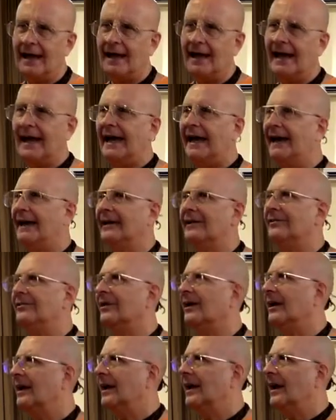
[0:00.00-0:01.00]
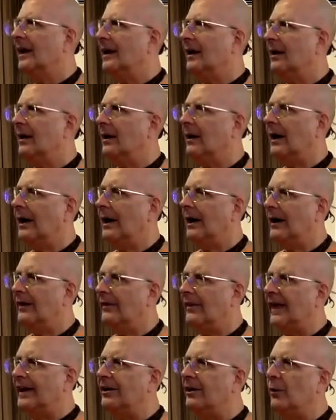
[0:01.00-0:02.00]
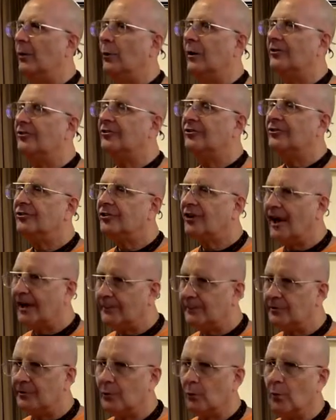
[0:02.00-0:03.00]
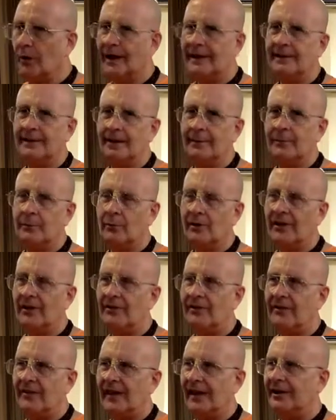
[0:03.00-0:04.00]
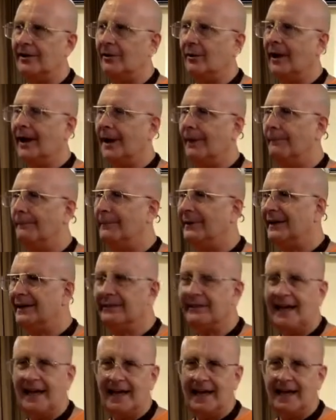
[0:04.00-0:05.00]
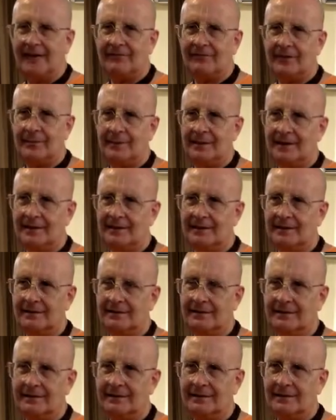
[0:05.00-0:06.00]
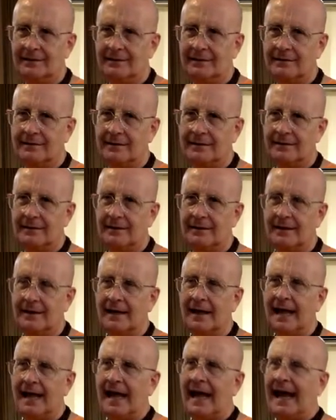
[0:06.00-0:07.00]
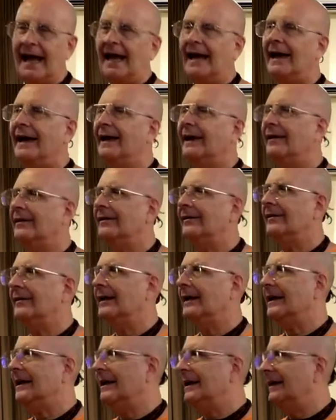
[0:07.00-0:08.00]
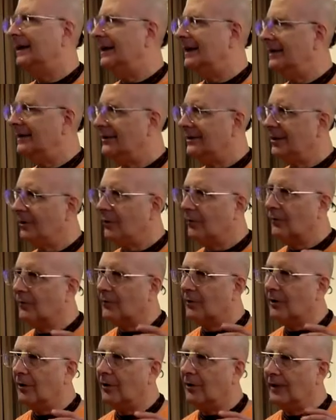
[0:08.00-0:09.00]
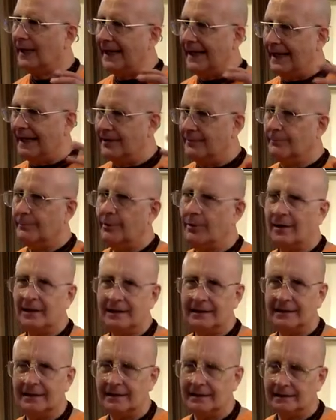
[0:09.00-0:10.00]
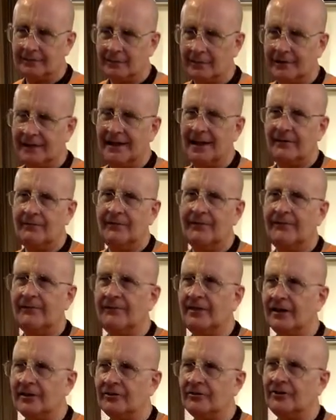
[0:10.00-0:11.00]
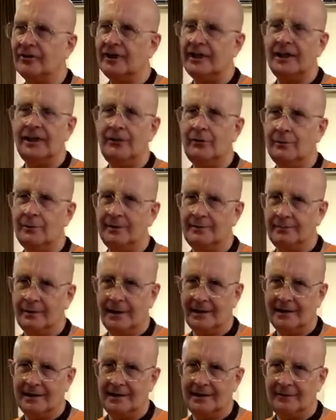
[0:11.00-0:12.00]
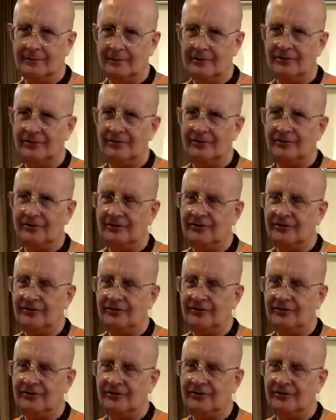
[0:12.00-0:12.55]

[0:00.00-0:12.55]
and they know what shape to wind up with. They know how big they have to be. And in the overall end product, we have a functioning human body, which is